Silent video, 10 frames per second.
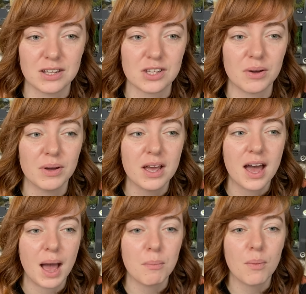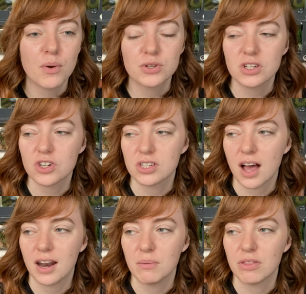So I mostly just
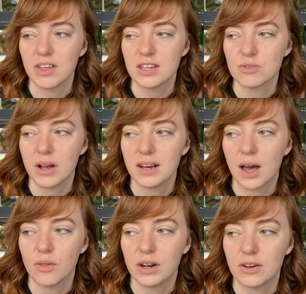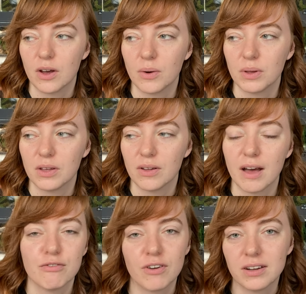got him things right now that I know he'll
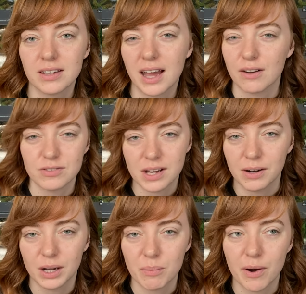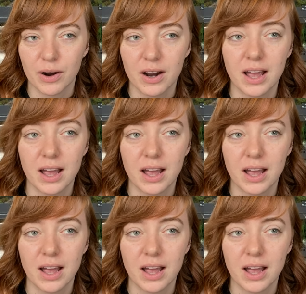have fun kind of tearing apart.